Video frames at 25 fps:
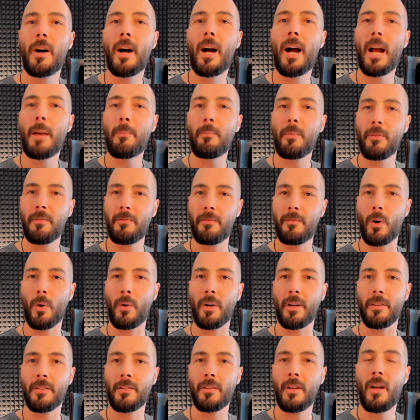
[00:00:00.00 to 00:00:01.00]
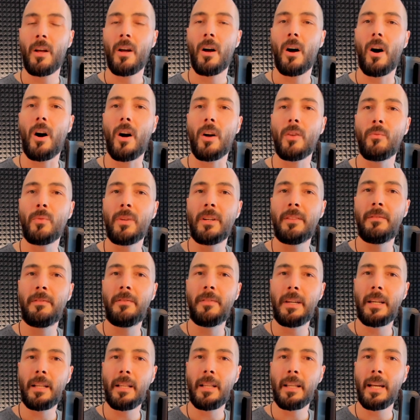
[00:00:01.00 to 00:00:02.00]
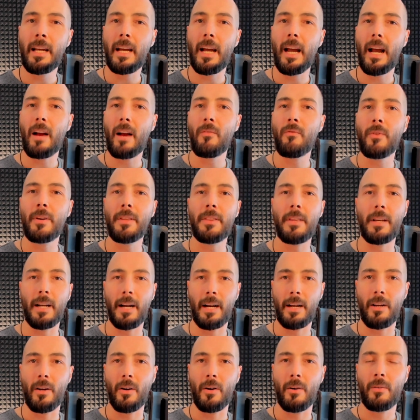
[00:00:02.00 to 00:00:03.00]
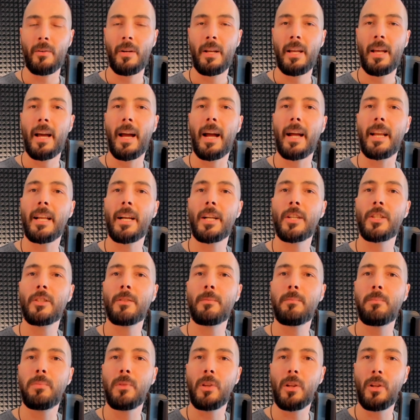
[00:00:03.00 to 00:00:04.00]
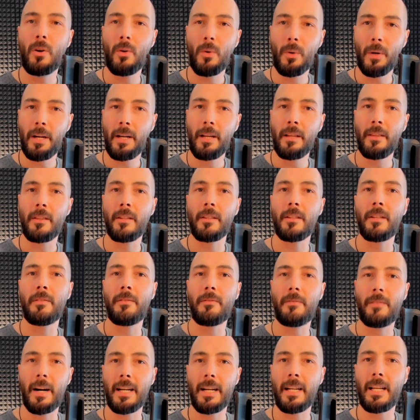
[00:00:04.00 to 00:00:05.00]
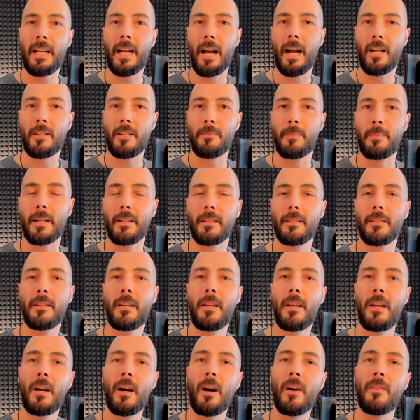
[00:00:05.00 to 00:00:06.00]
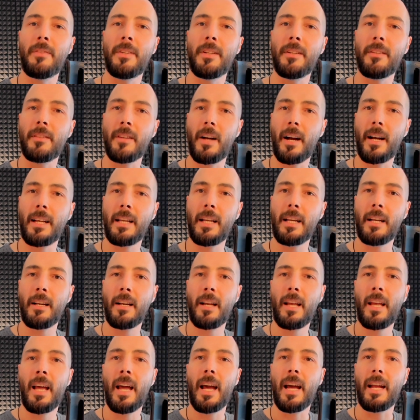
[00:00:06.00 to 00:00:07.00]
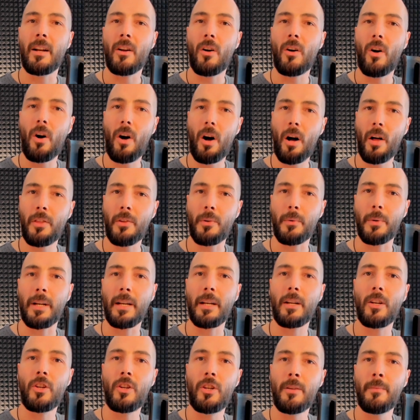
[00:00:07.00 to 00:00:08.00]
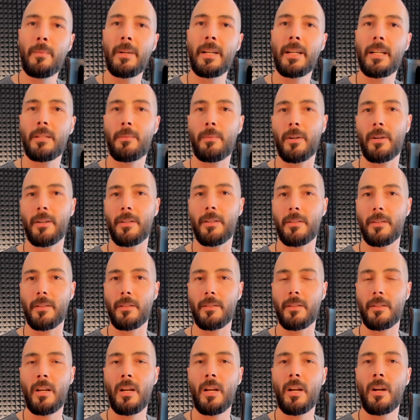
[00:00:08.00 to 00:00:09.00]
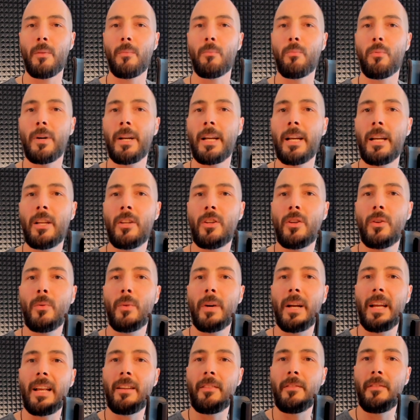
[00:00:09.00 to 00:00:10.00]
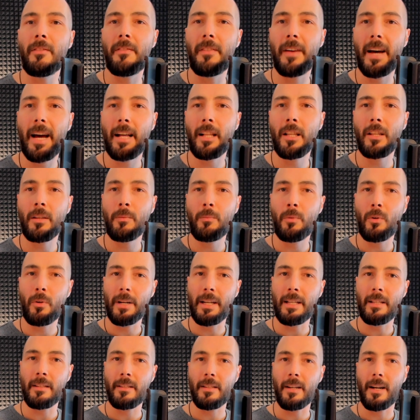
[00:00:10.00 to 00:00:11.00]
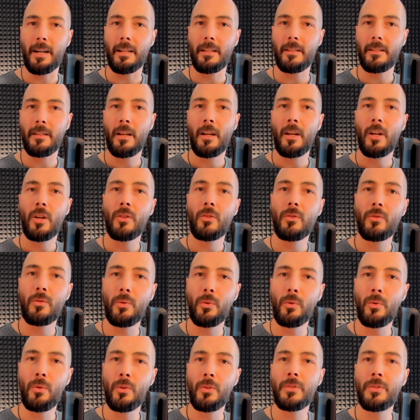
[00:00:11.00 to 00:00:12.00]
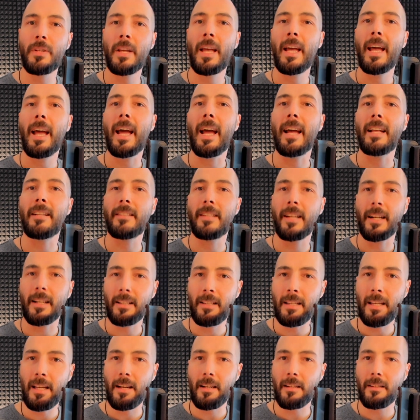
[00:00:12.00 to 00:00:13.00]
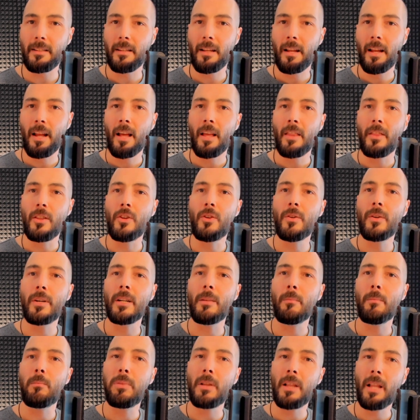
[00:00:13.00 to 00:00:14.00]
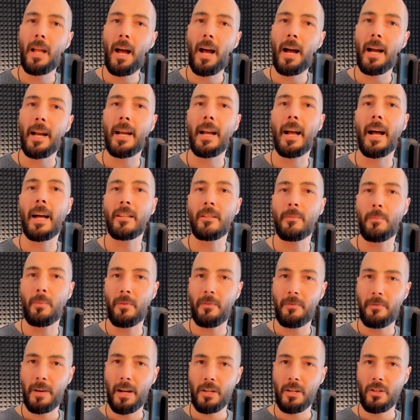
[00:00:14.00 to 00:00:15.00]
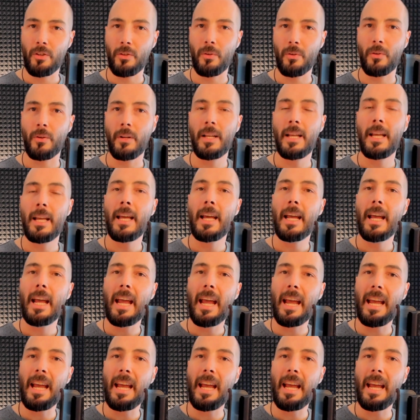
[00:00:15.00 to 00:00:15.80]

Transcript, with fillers: with a hyper-focus on revealing everything I know and exploring the defining aspects of designing and authoring human experiences, bringing you invaluable insights, tools, and techniques that you can apply as a professional